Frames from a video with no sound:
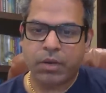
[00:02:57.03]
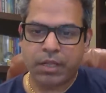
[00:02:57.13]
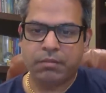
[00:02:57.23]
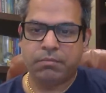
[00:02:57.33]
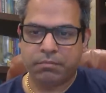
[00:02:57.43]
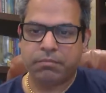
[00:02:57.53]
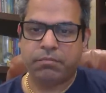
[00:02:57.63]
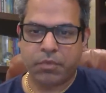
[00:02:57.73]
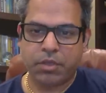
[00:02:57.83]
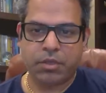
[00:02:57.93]
well,
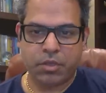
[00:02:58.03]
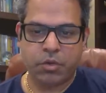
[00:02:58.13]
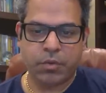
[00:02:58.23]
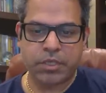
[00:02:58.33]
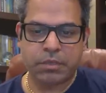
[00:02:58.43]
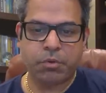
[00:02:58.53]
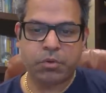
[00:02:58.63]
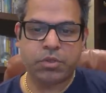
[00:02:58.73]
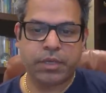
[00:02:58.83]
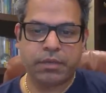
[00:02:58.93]
you were
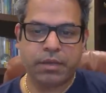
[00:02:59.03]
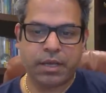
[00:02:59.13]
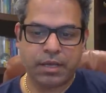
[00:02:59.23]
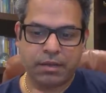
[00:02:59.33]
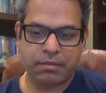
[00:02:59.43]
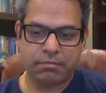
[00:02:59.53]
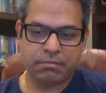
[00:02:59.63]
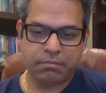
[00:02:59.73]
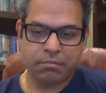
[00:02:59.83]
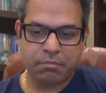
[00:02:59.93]
supposed to uh,
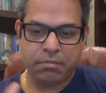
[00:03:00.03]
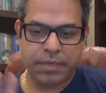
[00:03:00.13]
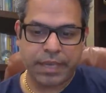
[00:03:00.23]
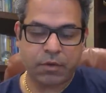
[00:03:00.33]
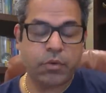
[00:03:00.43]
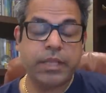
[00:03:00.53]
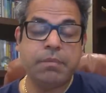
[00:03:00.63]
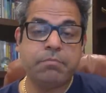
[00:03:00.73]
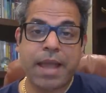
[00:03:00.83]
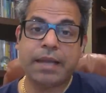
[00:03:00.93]
get
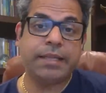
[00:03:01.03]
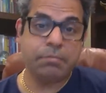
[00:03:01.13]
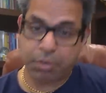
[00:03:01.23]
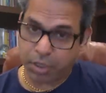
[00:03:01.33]
really badly